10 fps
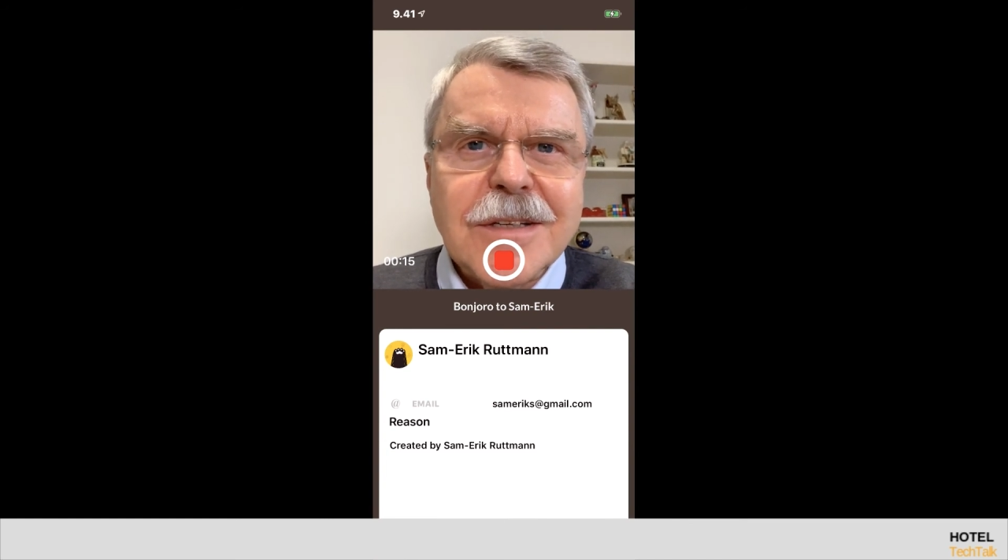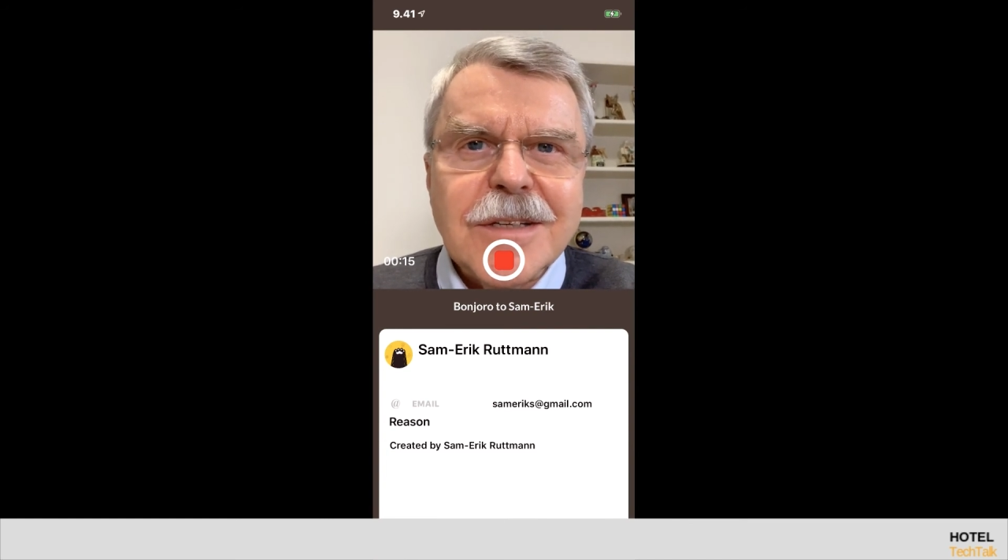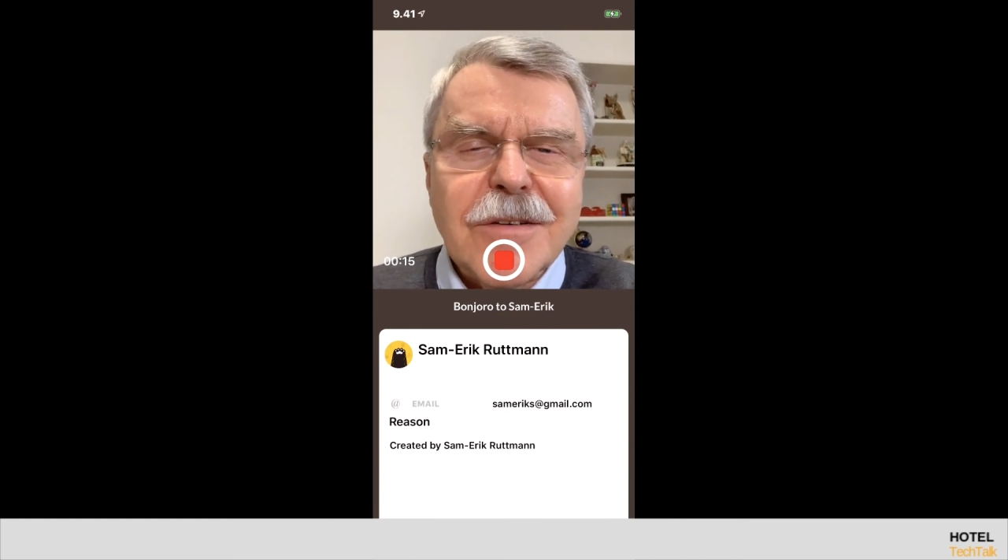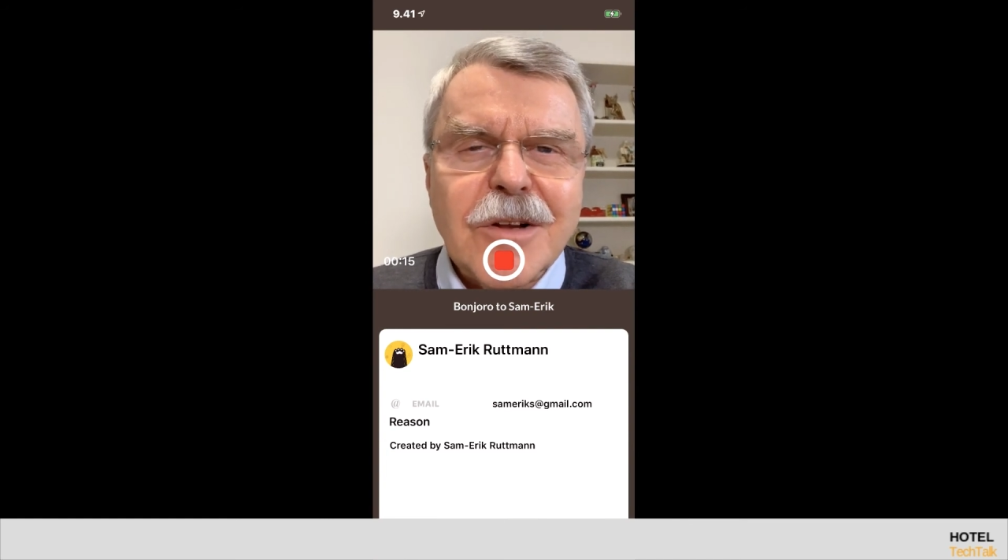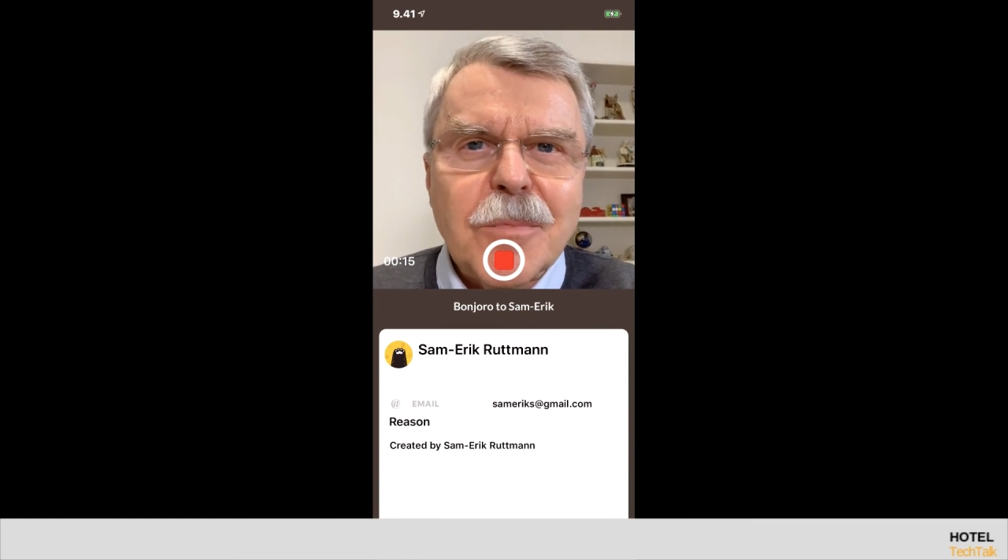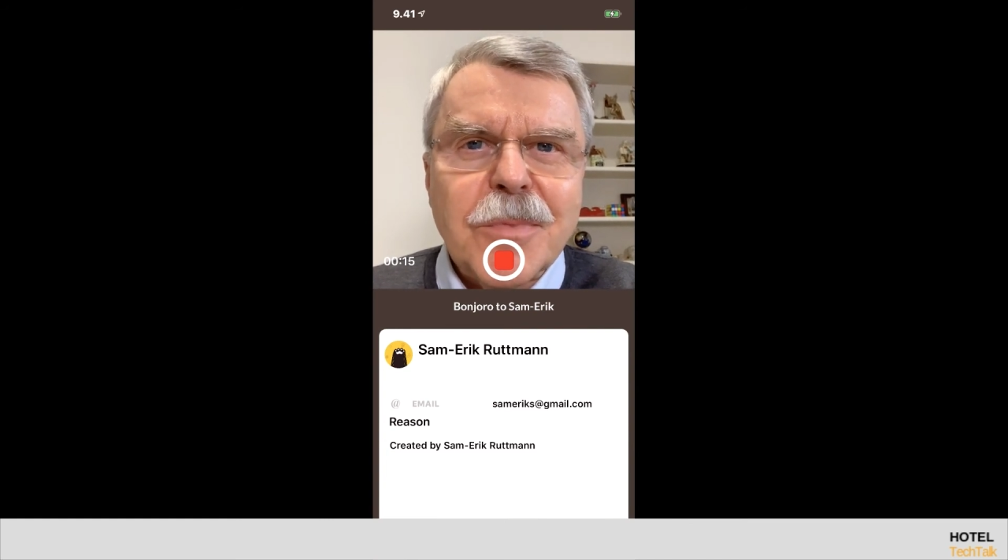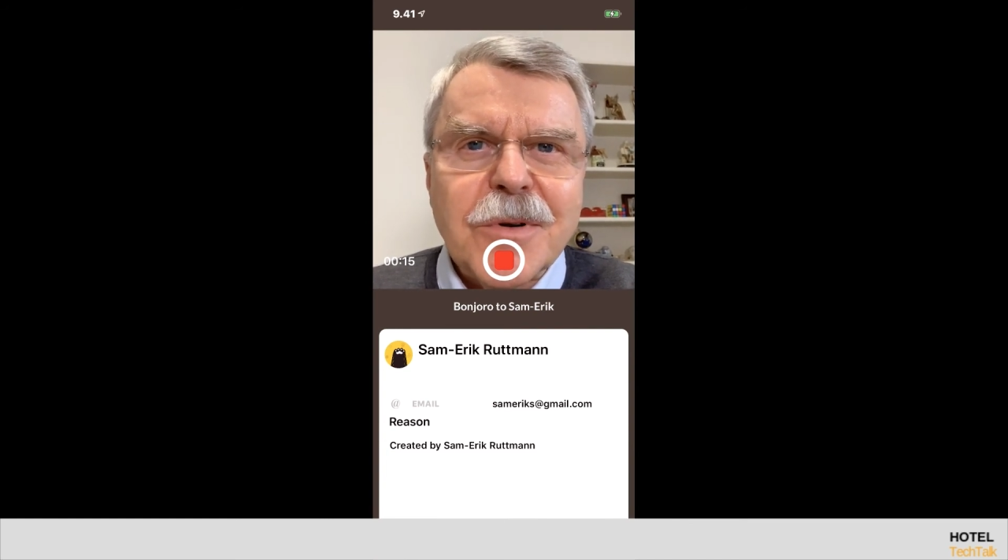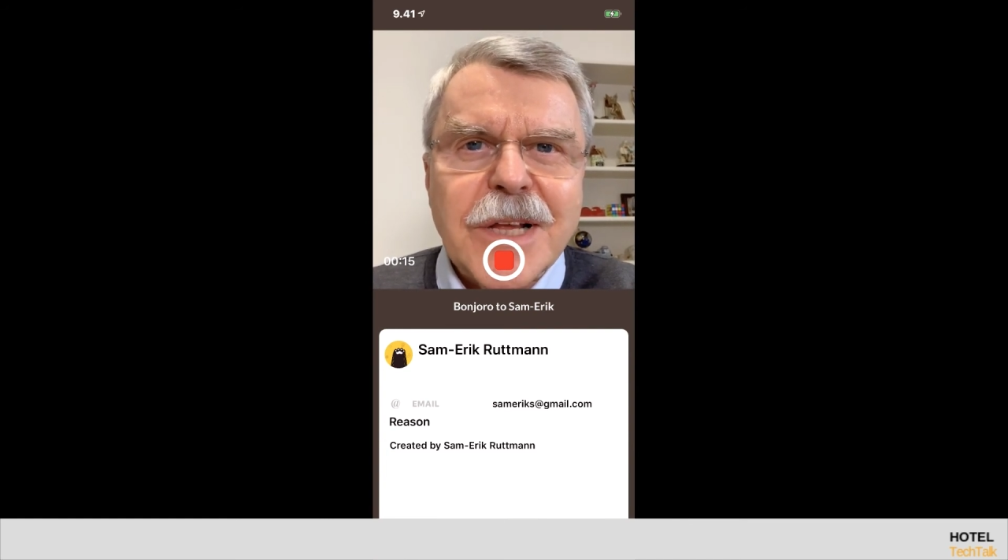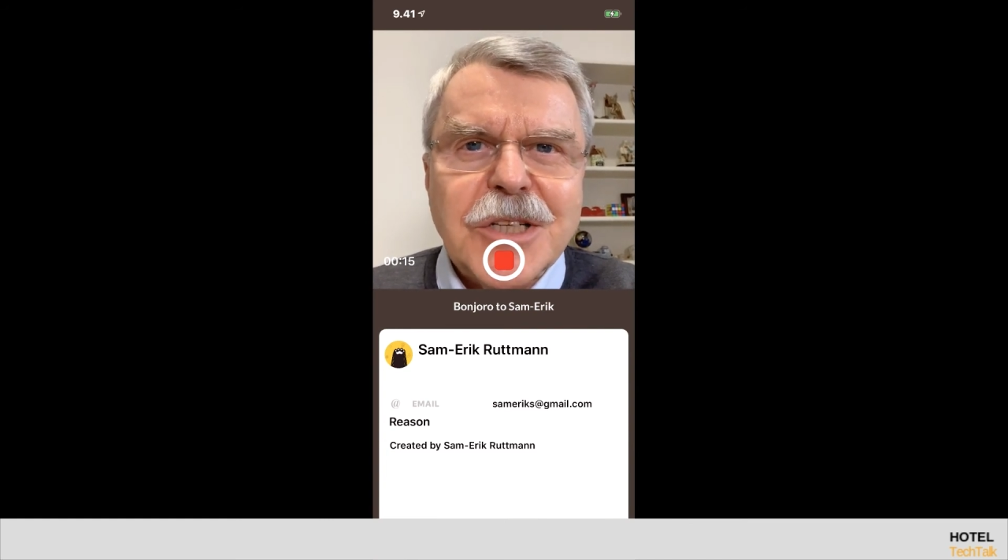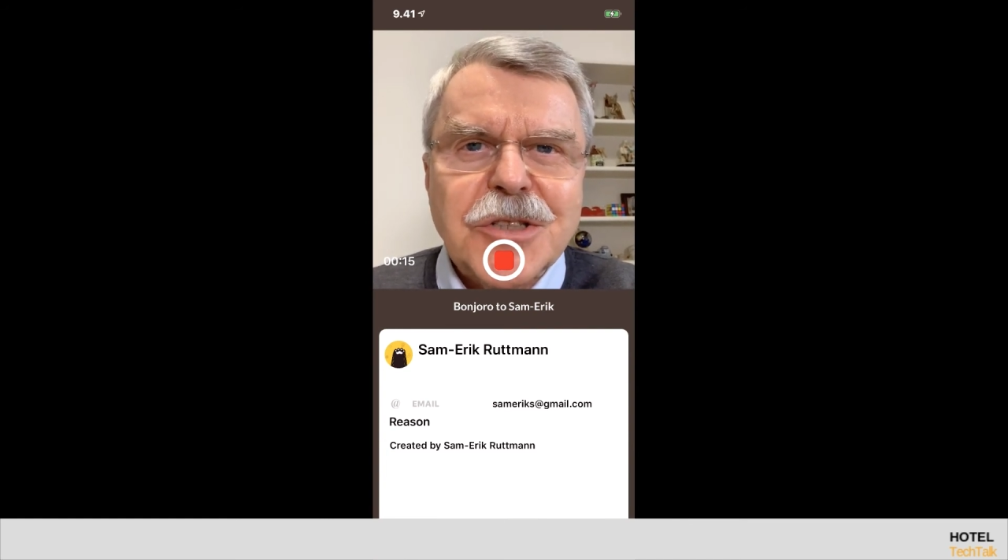develop a
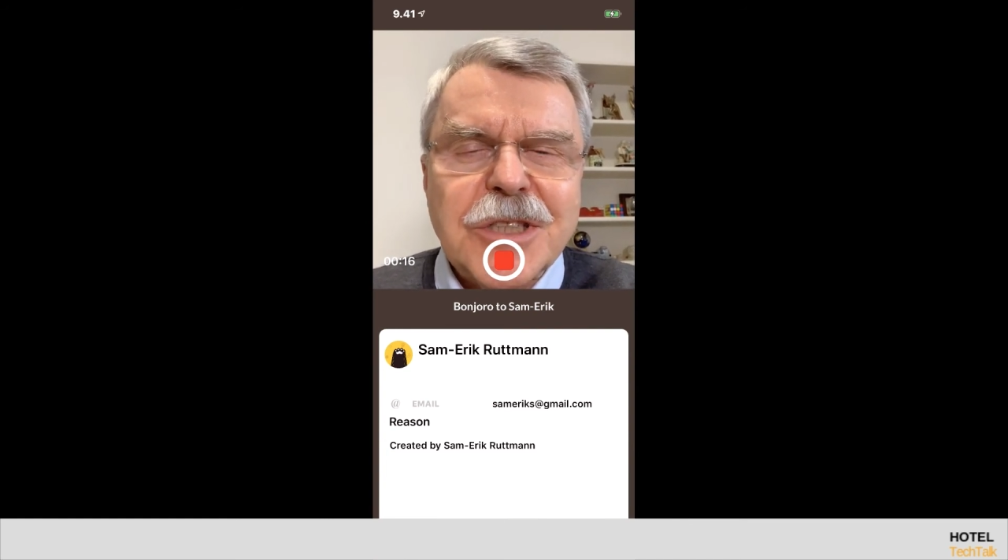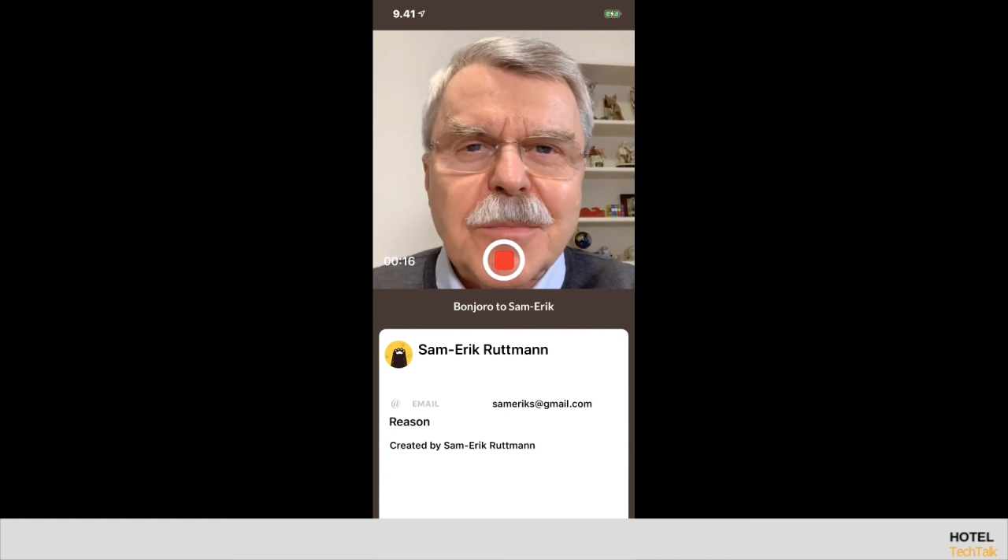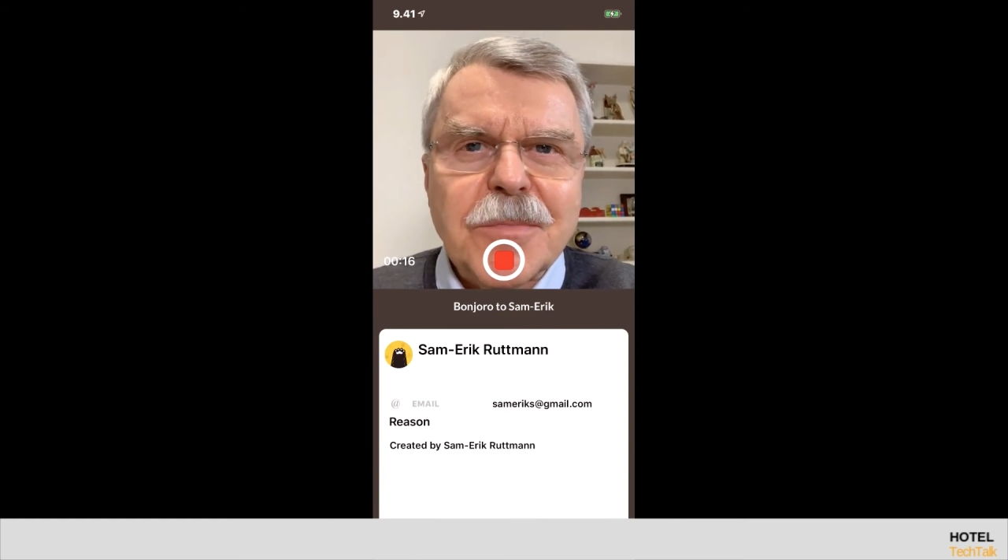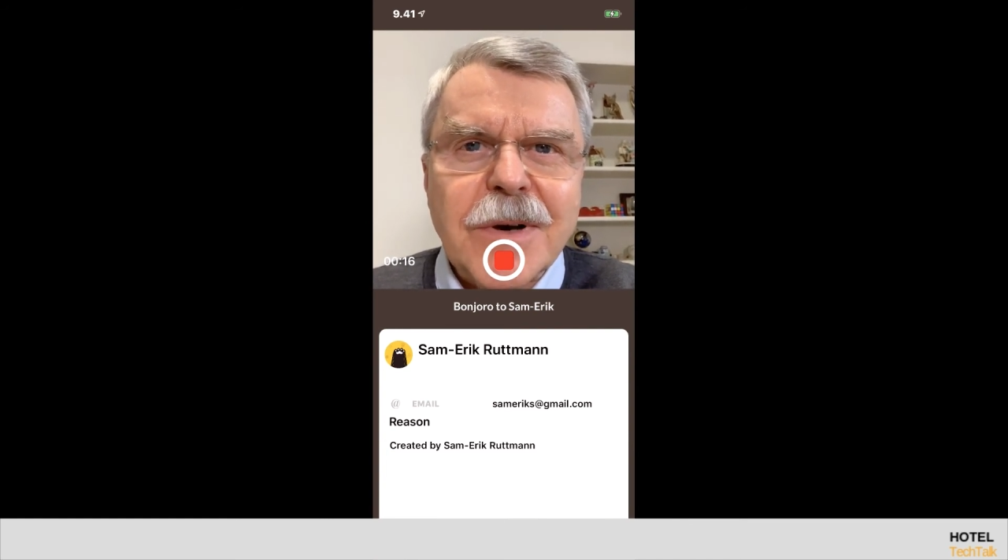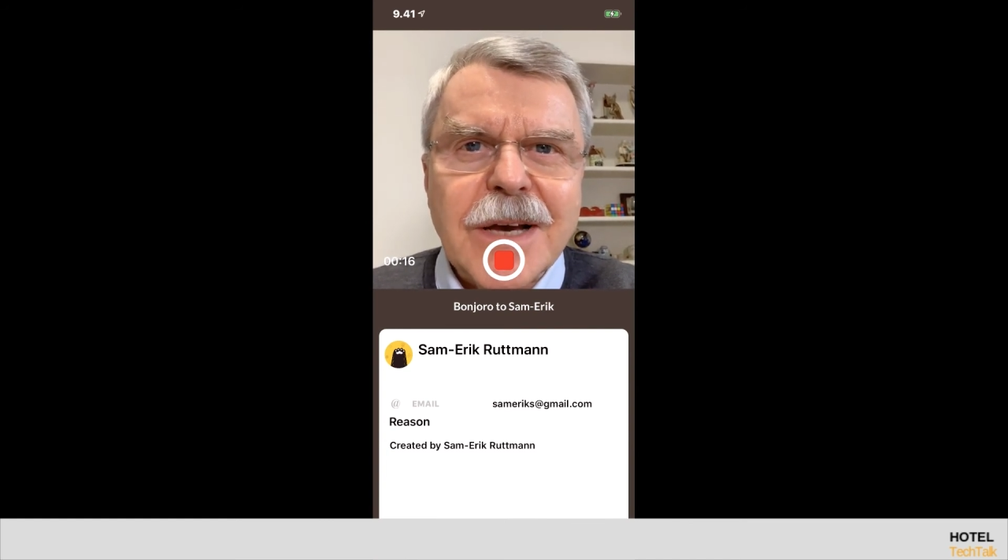relationship